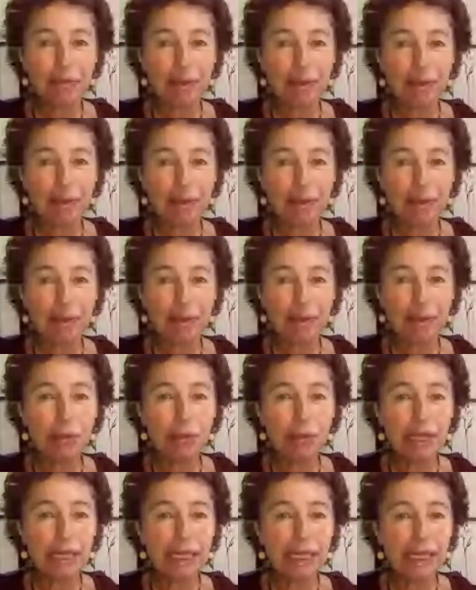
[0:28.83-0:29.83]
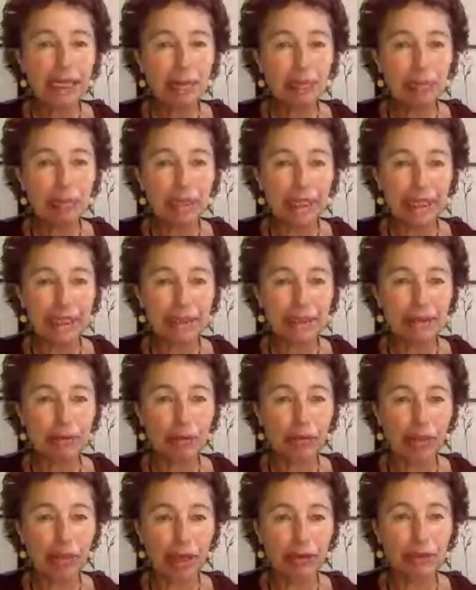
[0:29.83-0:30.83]
women can bleed
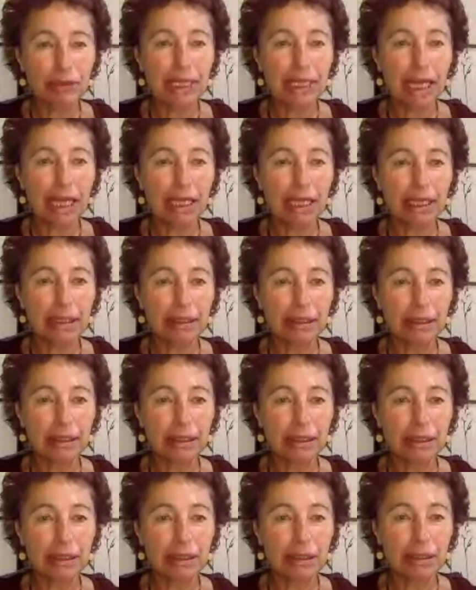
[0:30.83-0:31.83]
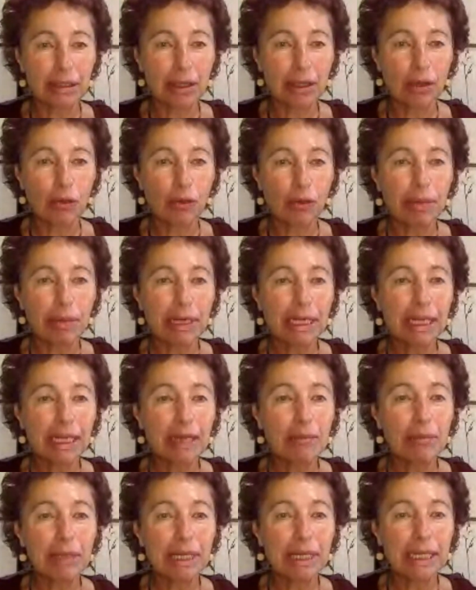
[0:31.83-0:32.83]
without dying. Women can
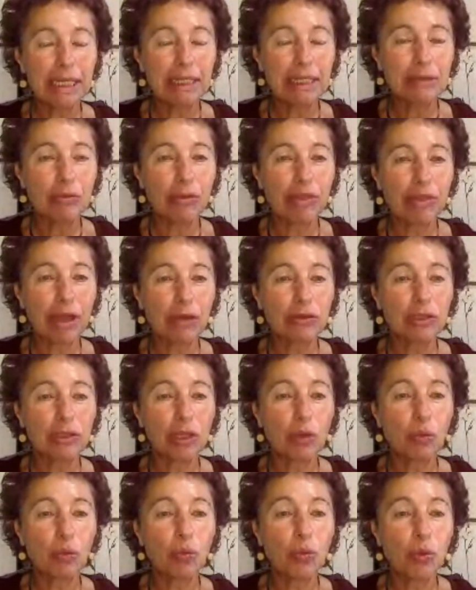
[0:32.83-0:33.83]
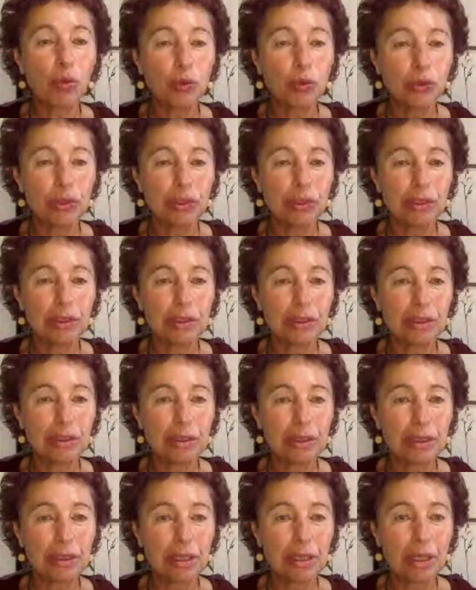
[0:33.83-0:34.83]
bleed without a wound.
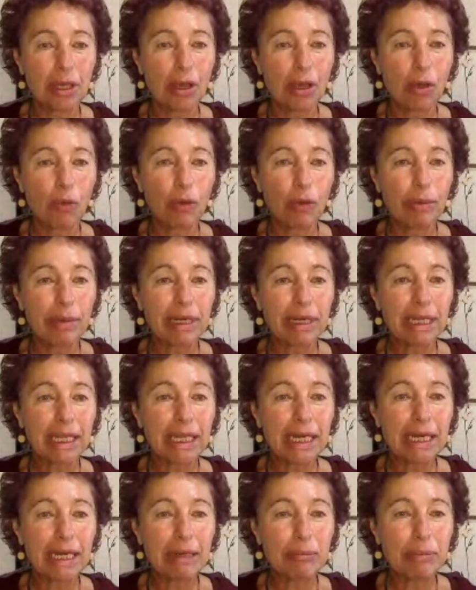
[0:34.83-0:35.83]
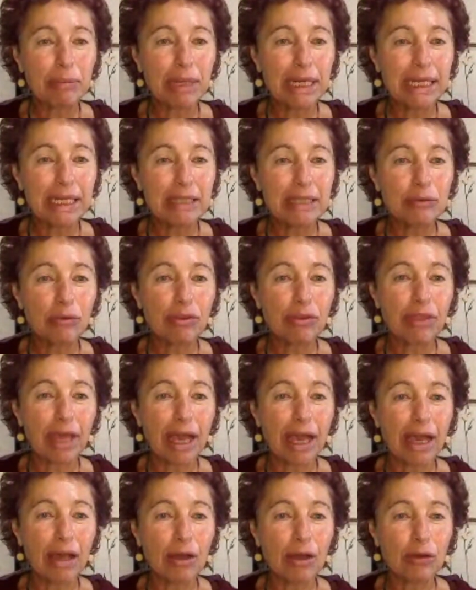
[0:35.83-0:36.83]
Women can bleed
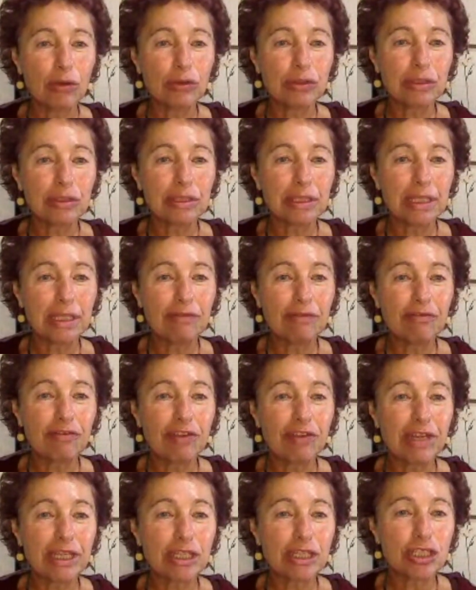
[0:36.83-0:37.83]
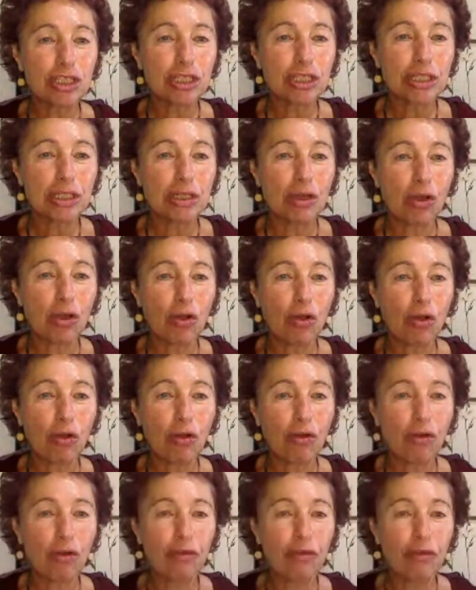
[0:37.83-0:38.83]
without infliction
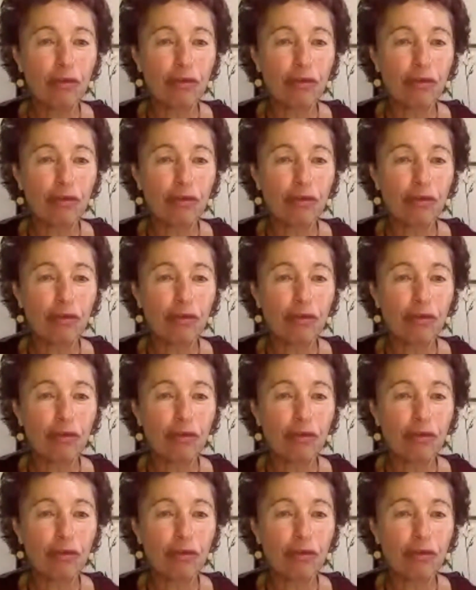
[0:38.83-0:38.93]
of